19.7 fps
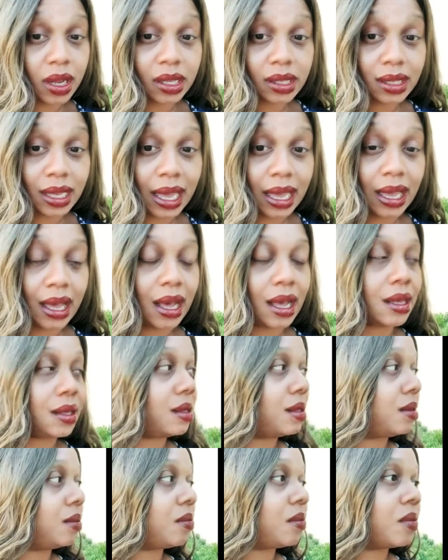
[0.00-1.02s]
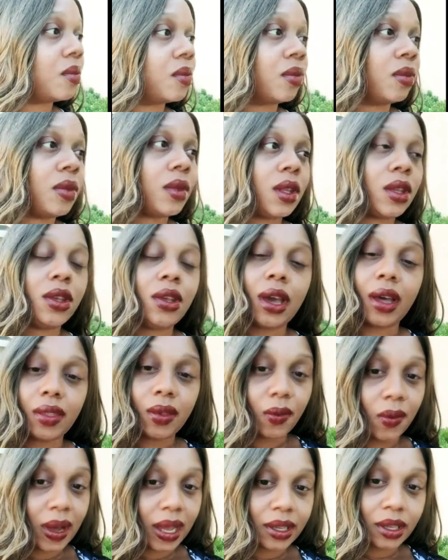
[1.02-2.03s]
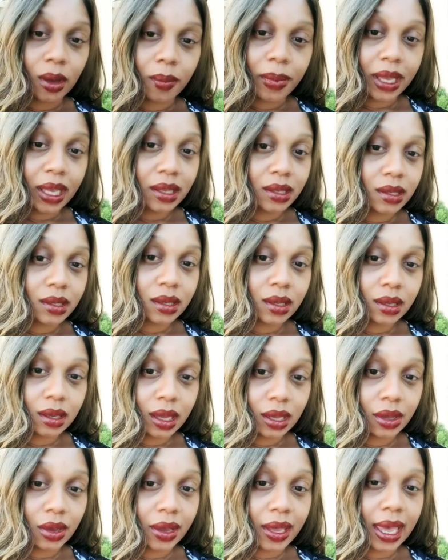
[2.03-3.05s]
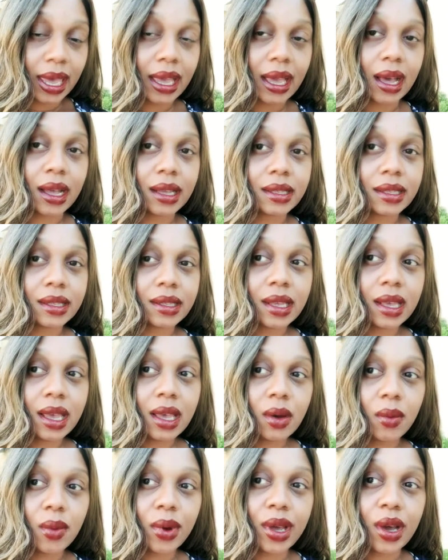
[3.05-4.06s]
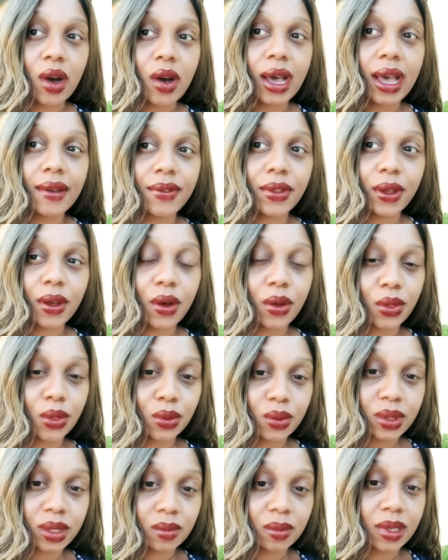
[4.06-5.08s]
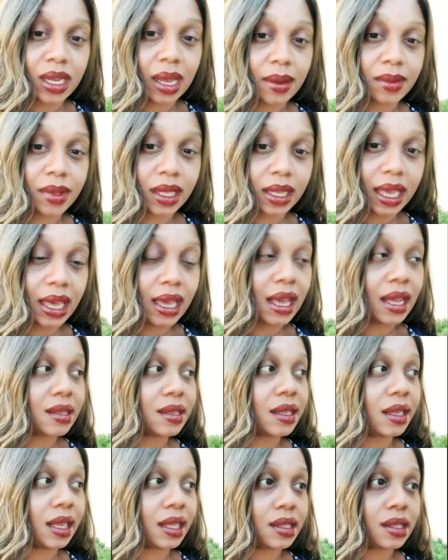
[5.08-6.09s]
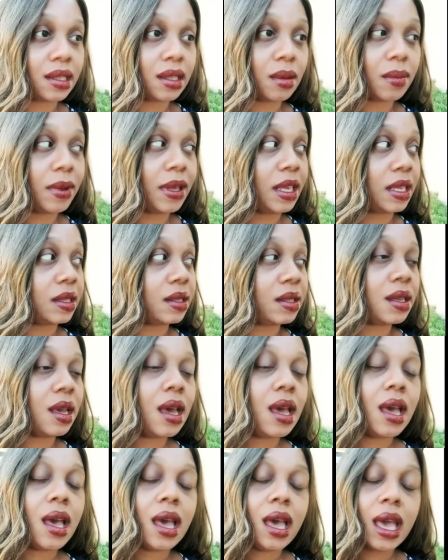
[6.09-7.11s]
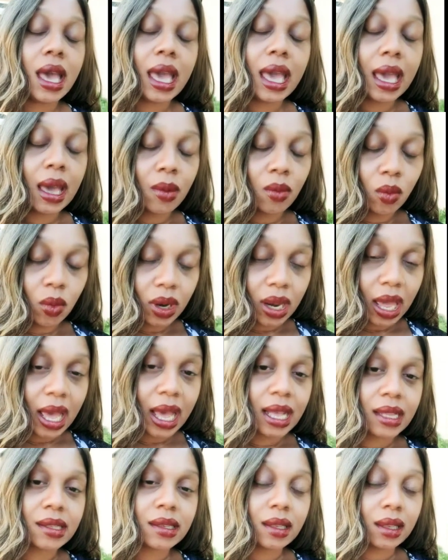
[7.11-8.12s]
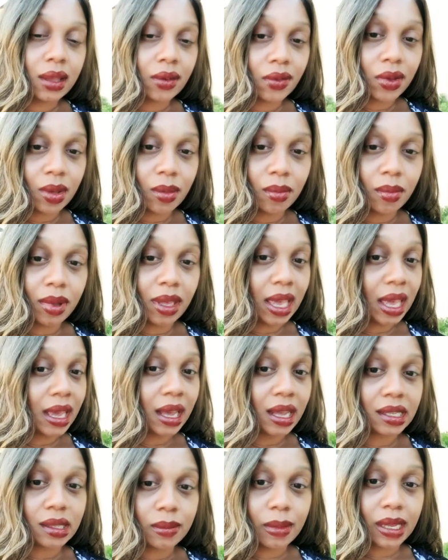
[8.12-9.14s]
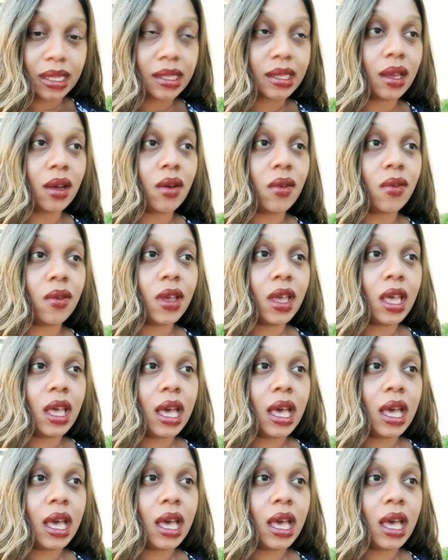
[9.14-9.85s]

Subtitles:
it is chaos. You have to find your peace in your chaos. We all have to go through sometimes the chaos to get to the peace. And when I had to live in chaos myself,